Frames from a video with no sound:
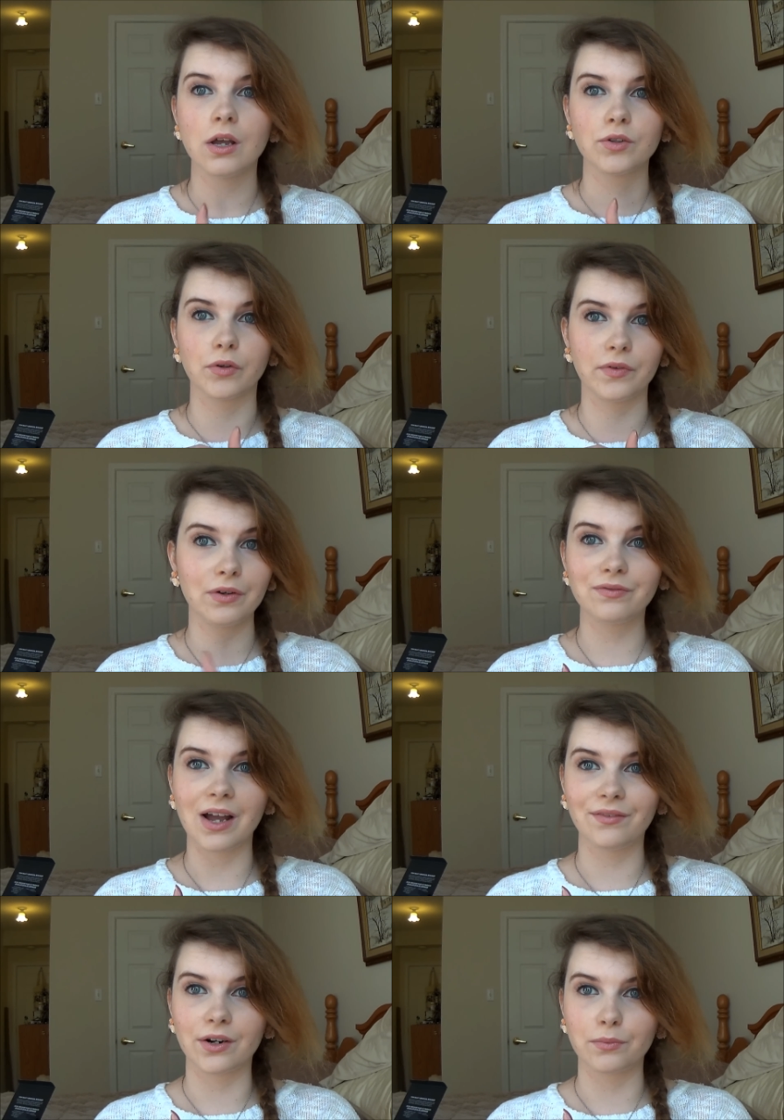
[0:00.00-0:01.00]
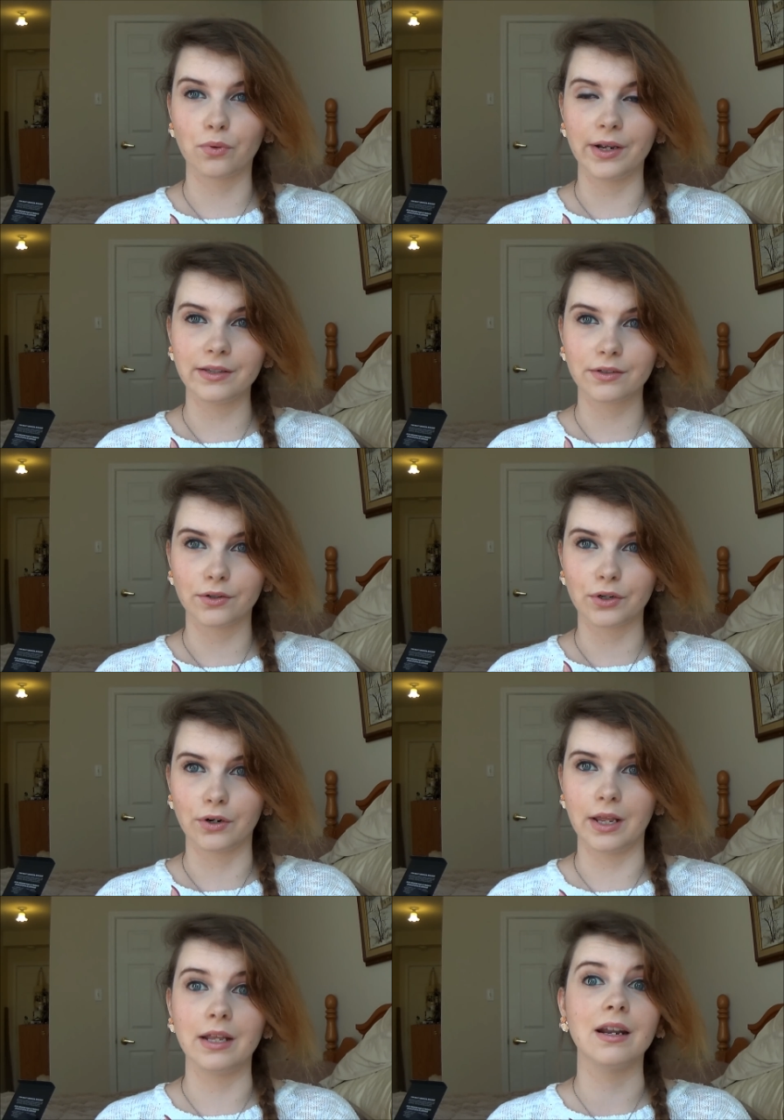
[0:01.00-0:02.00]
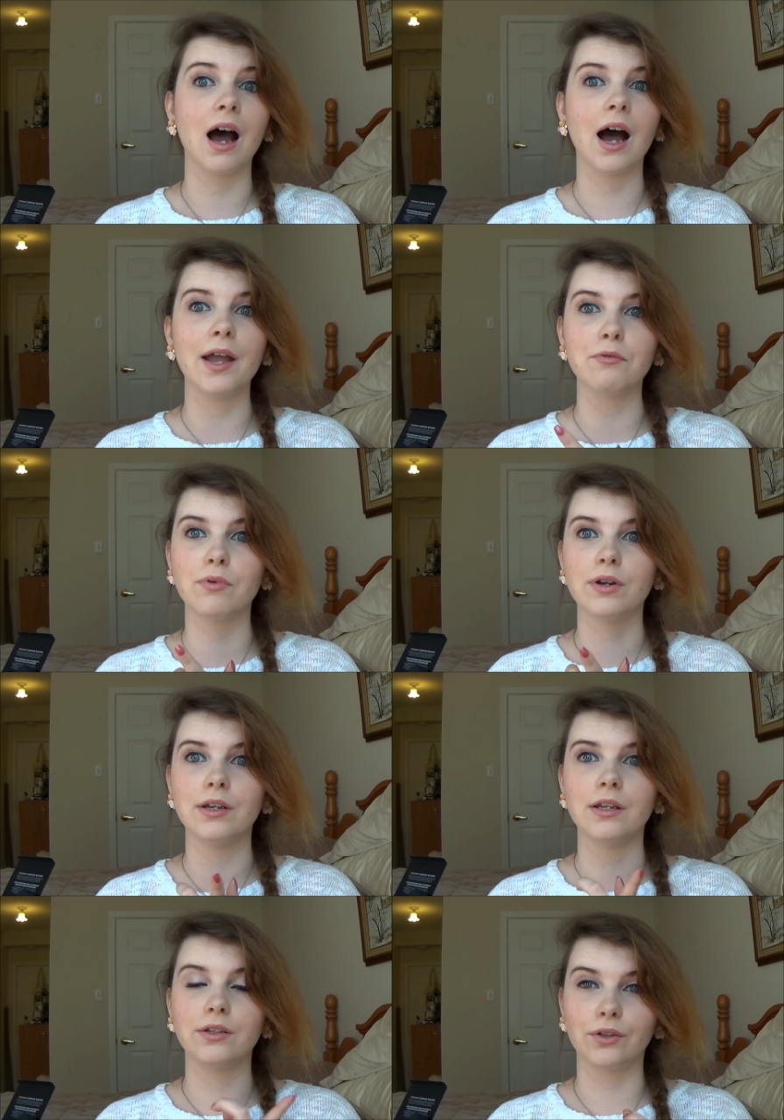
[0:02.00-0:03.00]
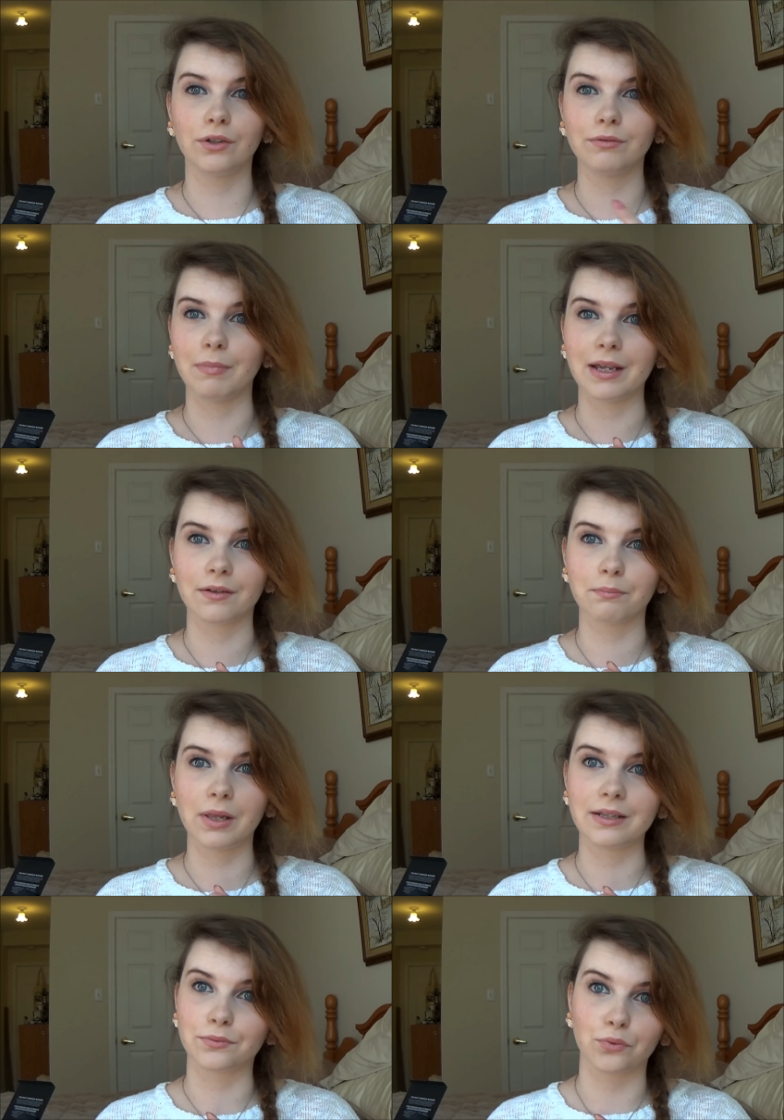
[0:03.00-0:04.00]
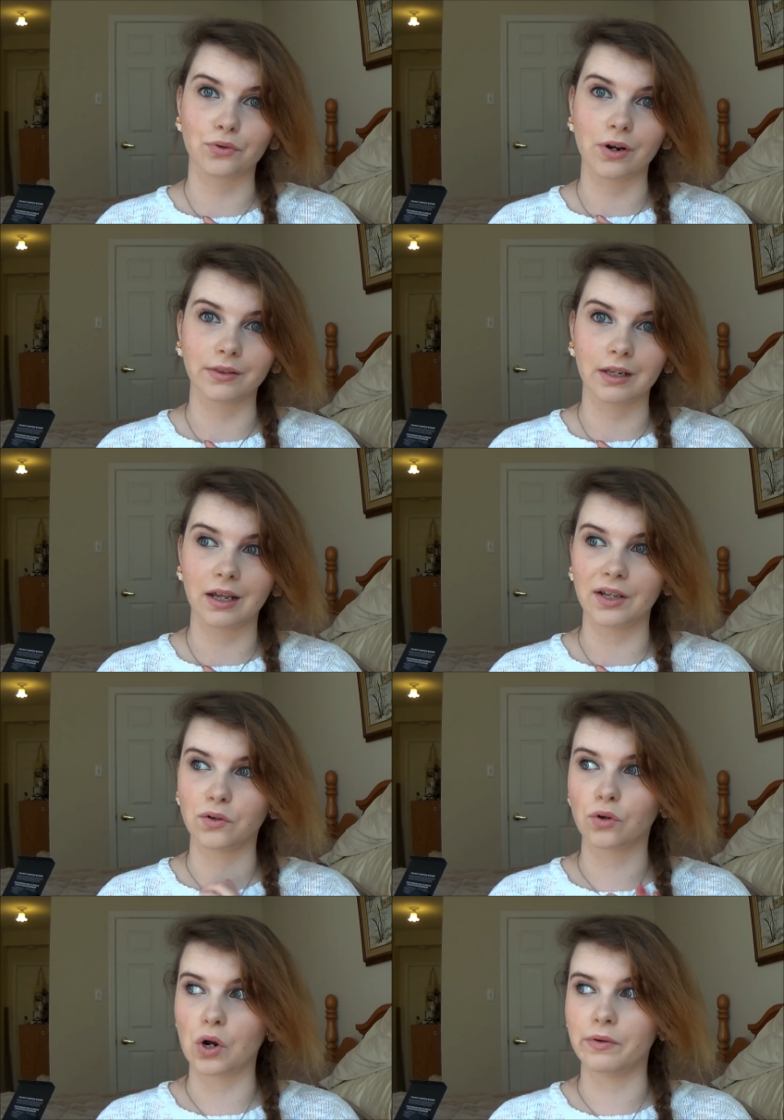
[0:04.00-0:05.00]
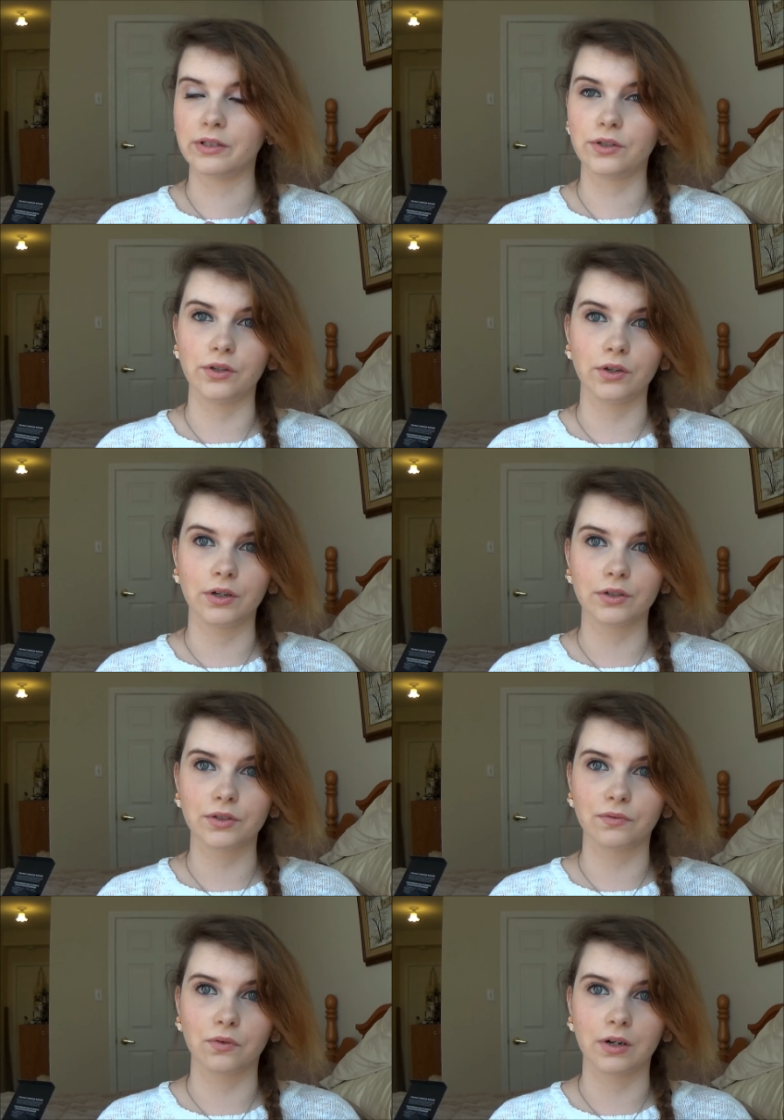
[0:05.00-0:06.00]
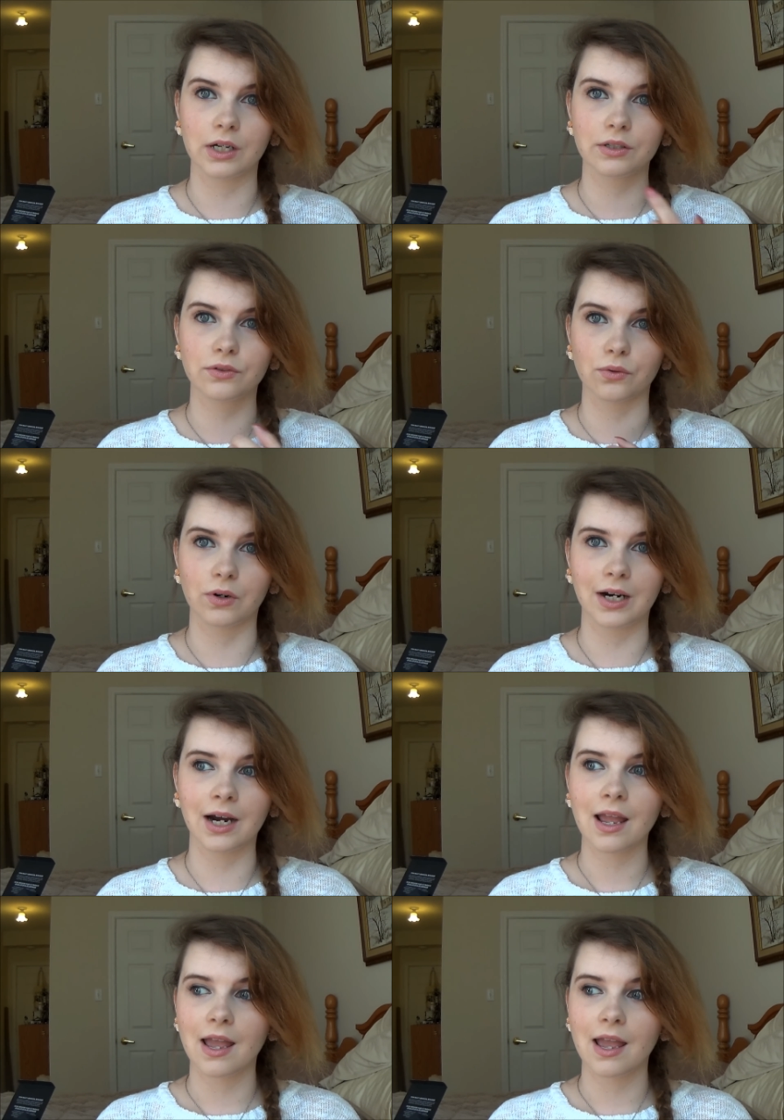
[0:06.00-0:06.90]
So if you have 500 points to turn in, I would make a place an order online or go into your Sephora store